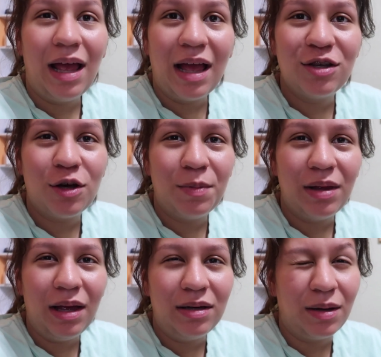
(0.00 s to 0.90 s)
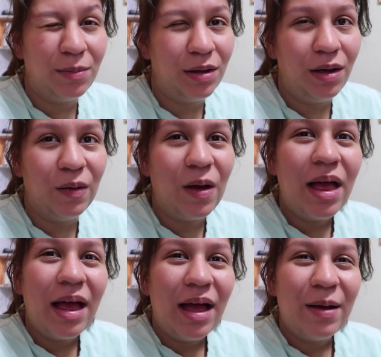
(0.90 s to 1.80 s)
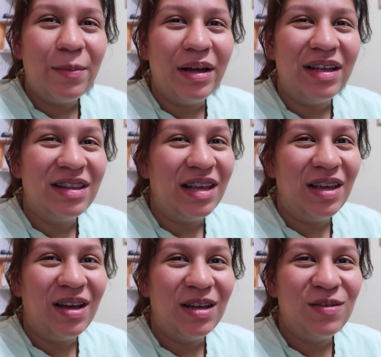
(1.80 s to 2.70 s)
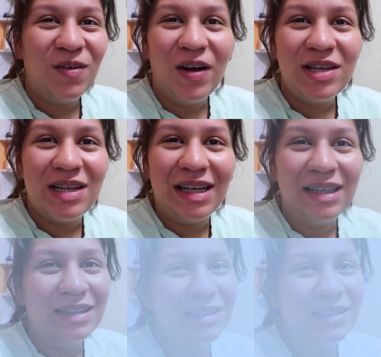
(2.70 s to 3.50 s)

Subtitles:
and drop a like down below. But thank you guys for watching.